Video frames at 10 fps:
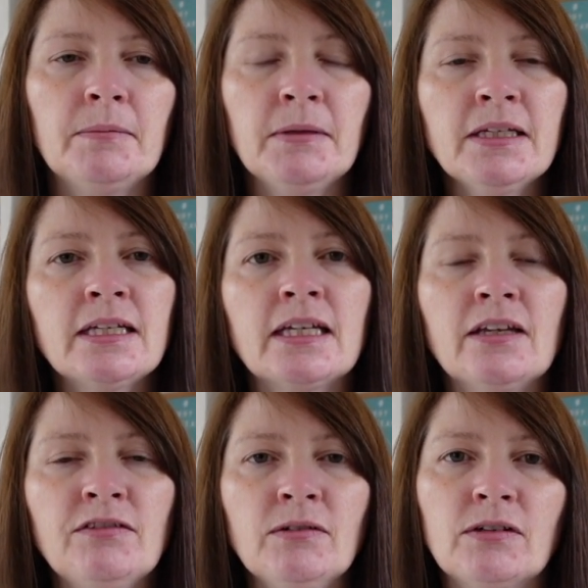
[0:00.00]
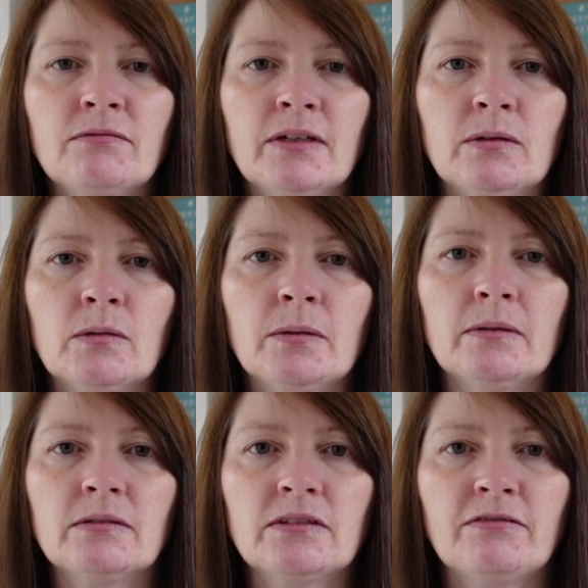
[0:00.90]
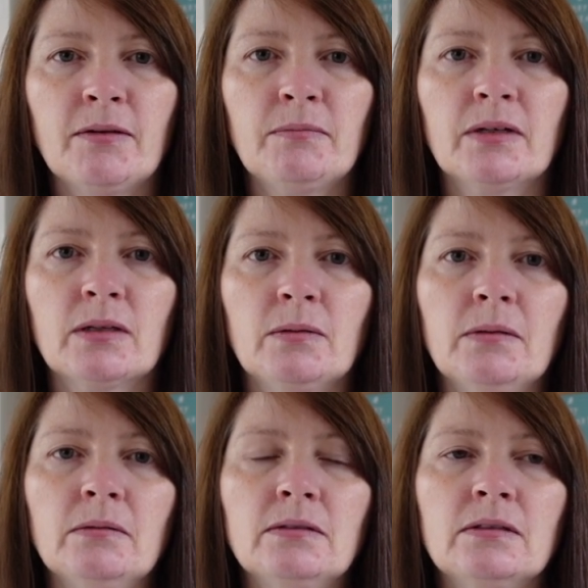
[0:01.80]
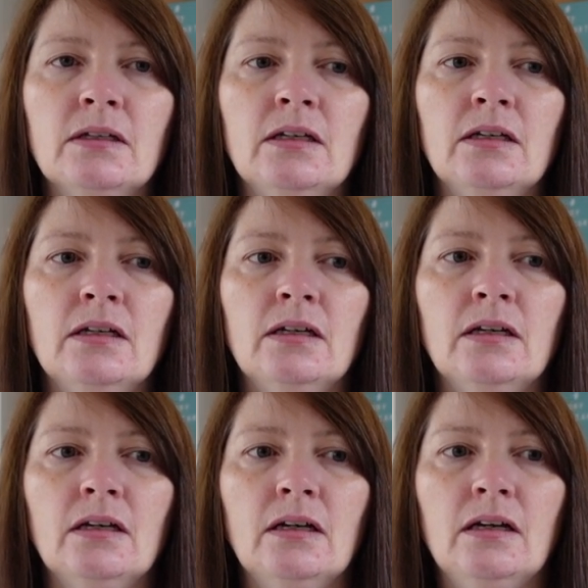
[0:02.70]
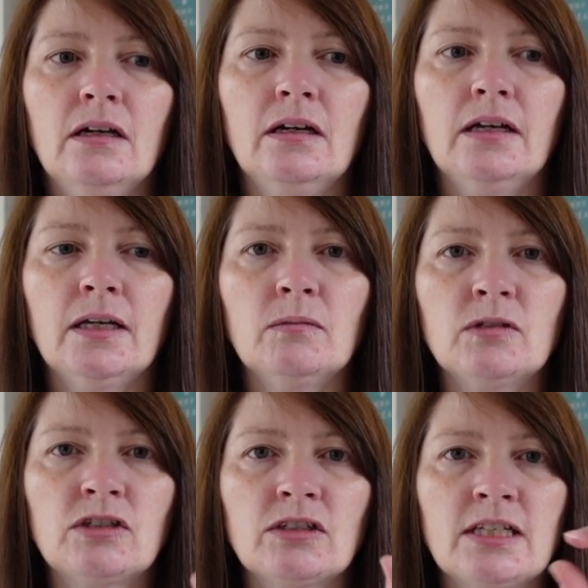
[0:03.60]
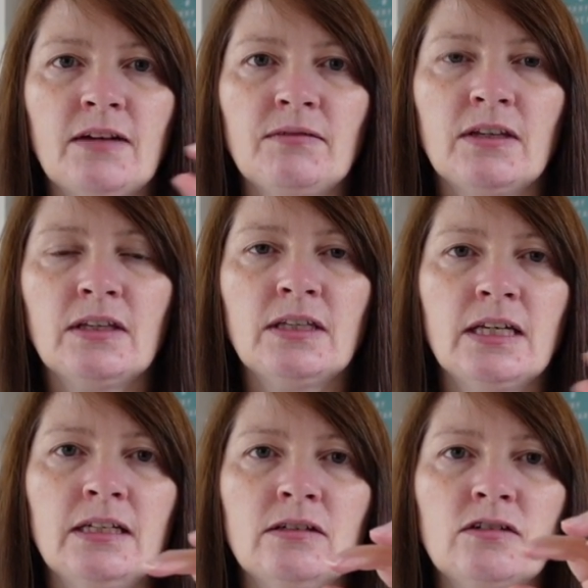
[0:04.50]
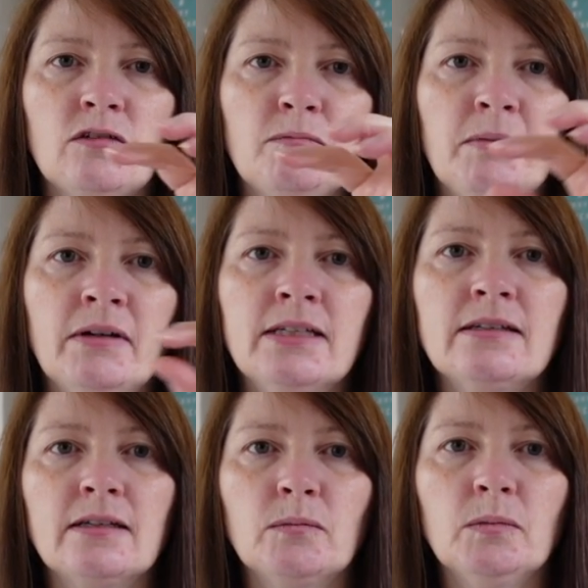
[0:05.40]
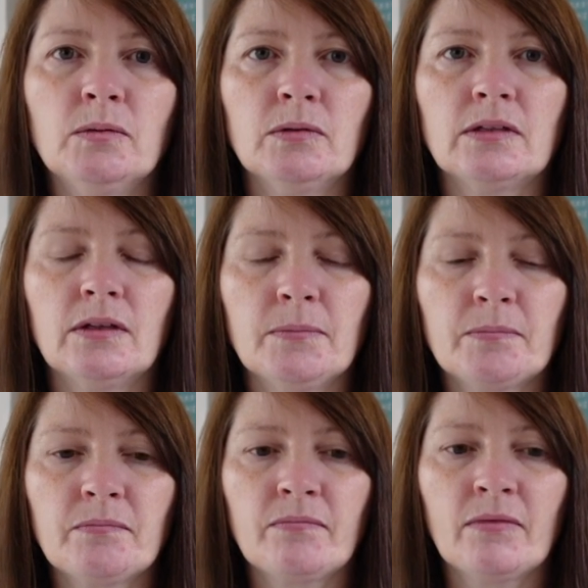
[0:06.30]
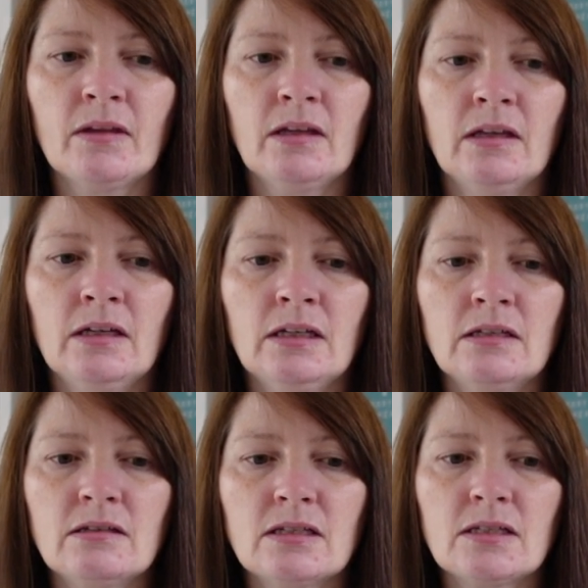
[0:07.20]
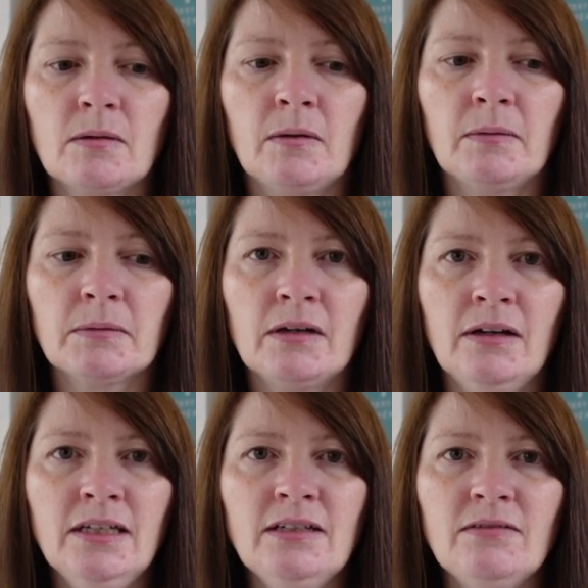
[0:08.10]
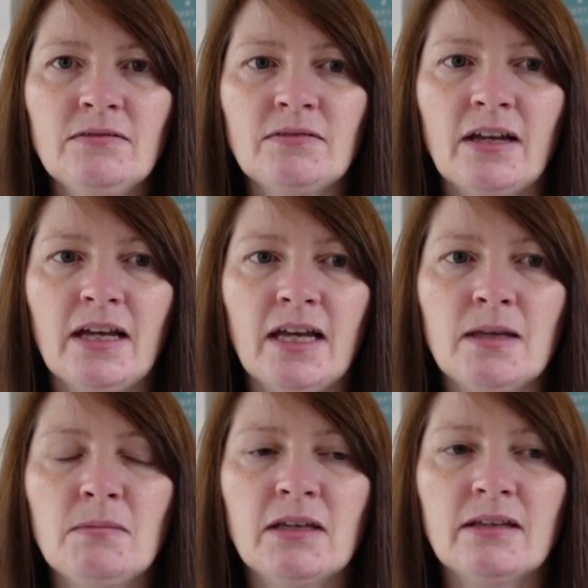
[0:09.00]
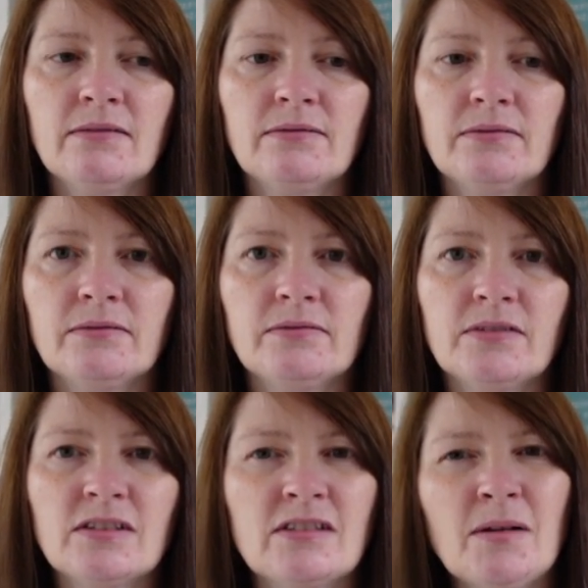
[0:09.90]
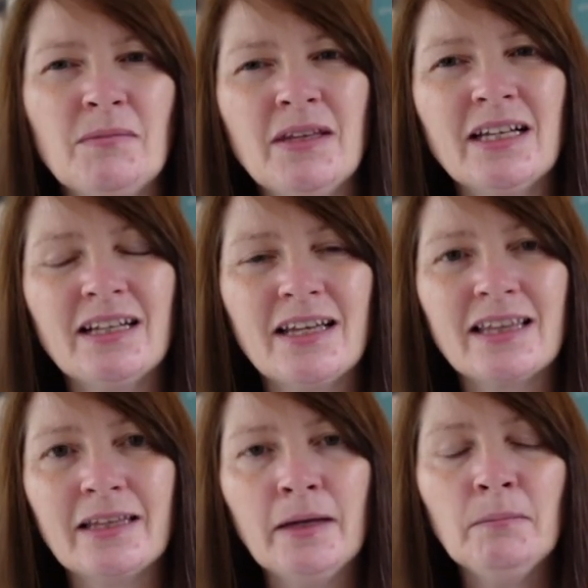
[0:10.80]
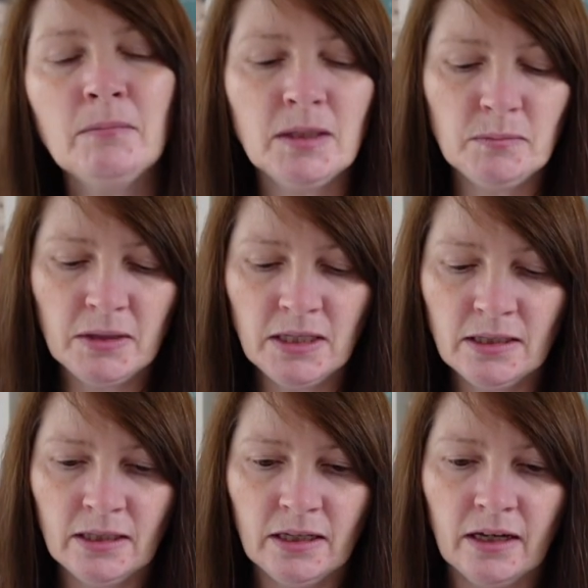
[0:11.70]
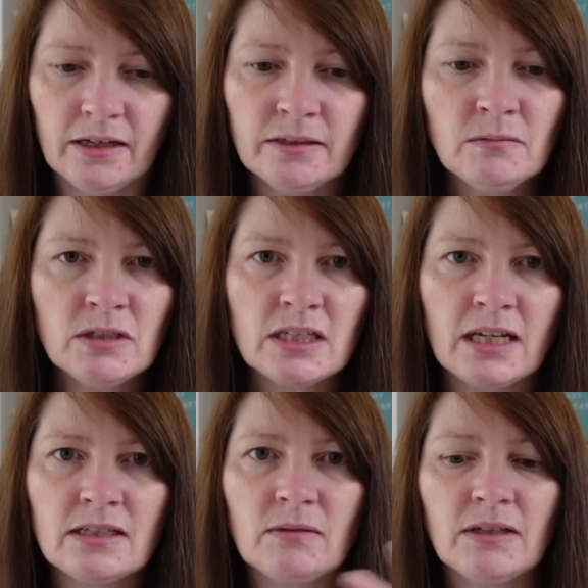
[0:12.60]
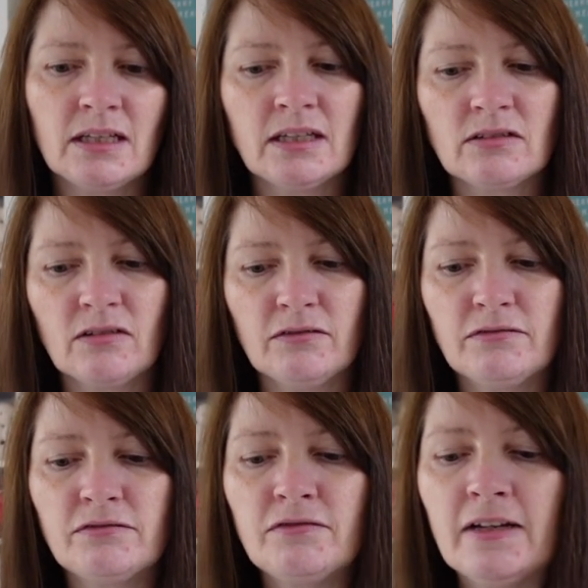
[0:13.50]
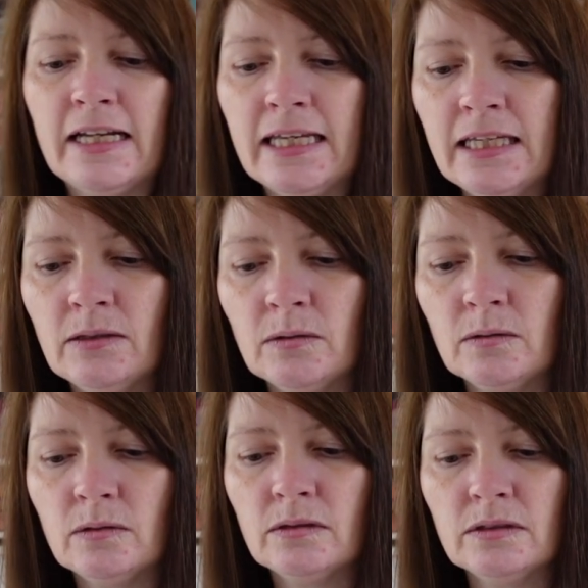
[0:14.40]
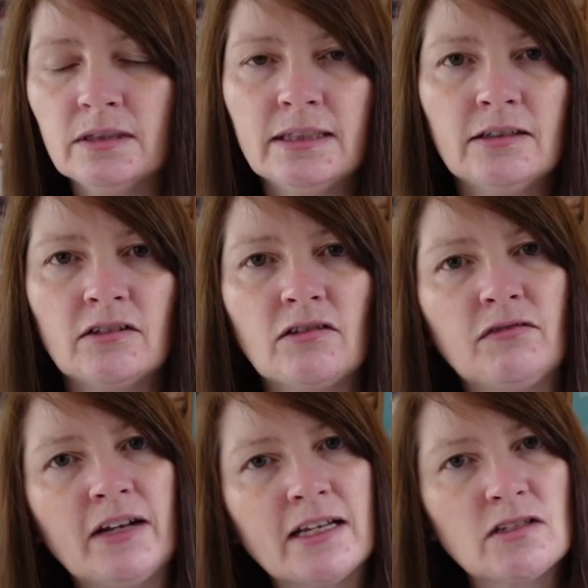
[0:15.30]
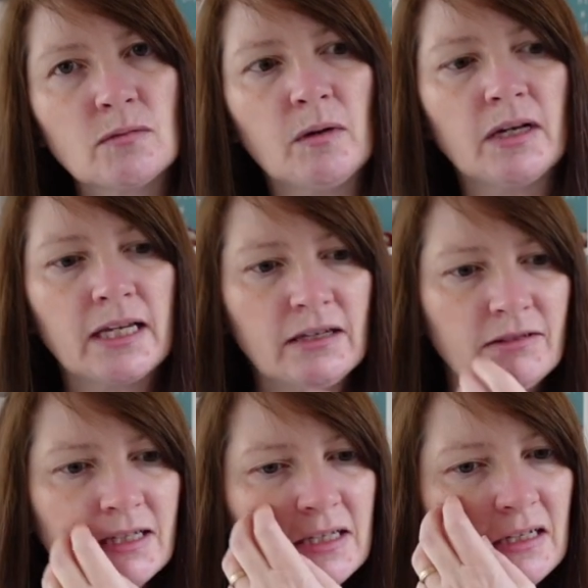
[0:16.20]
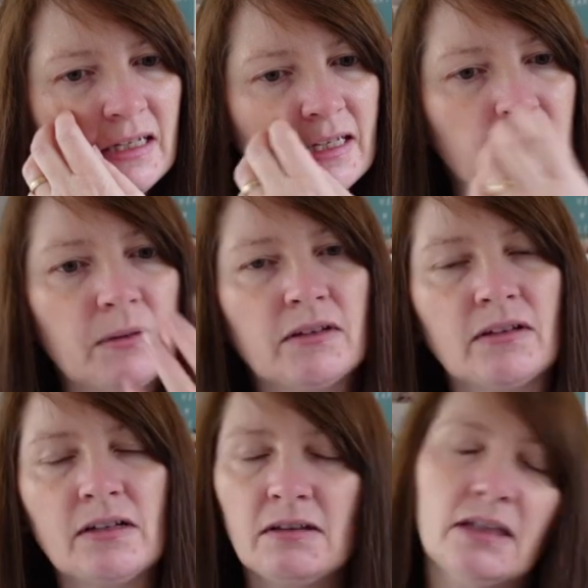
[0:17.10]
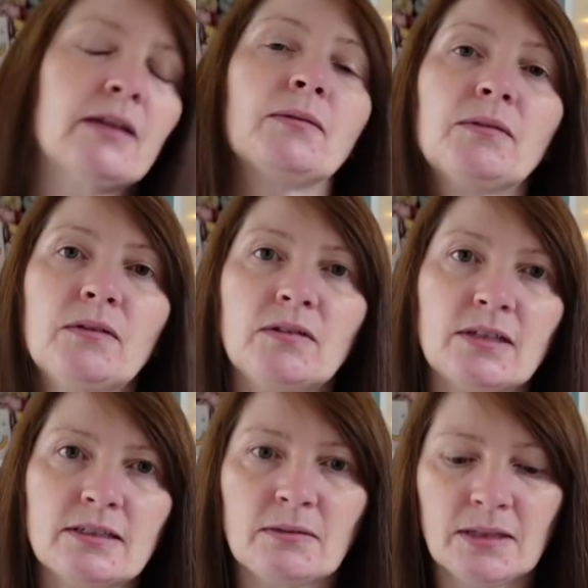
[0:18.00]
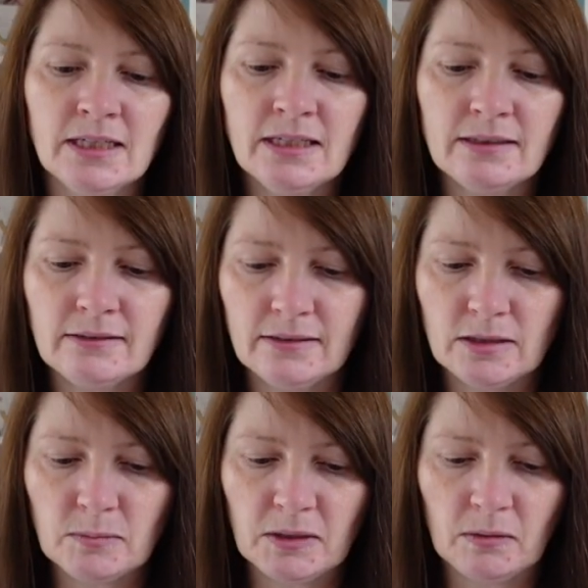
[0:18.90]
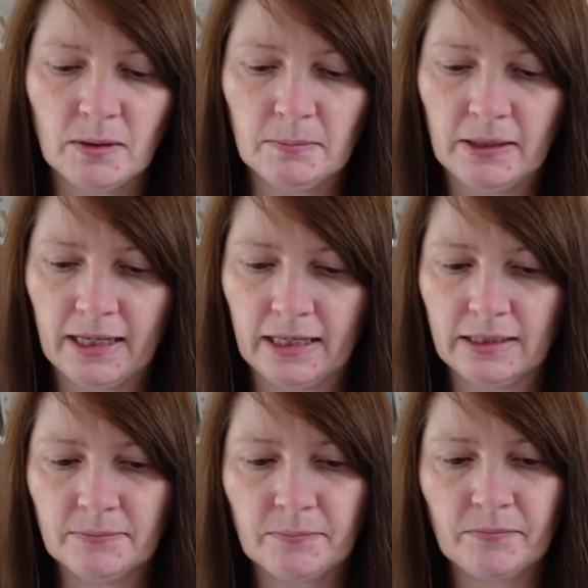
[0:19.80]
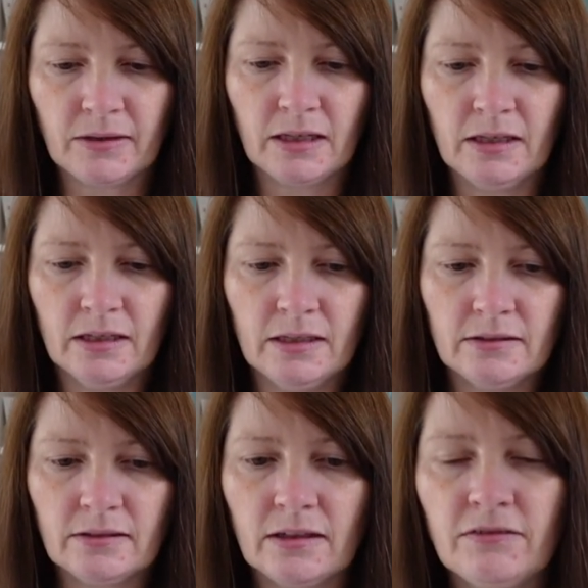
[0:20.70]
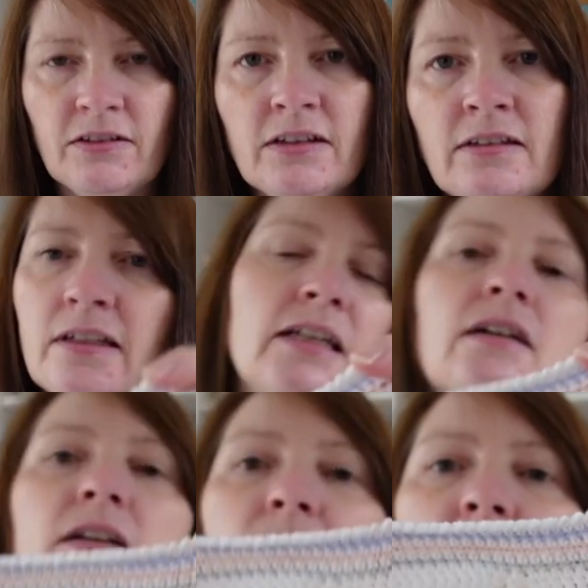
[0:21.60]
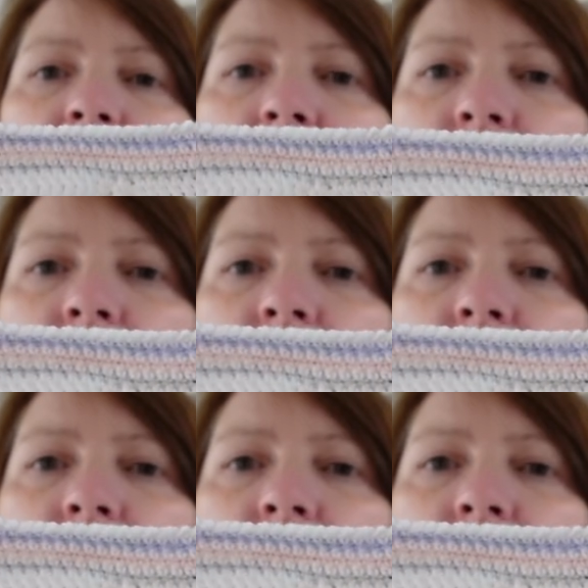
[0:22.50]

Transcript: thinking if it was a real quilt, a fabric quilt, it would just have the thin sort of binding border. So I'm kind of aiming for something like that, maybe. I don't want to get into anything sort of frilly or sort of lace worky or anything like that, because I don't think it will suit it. So I think it does need to be quite plain. So the first thing I thought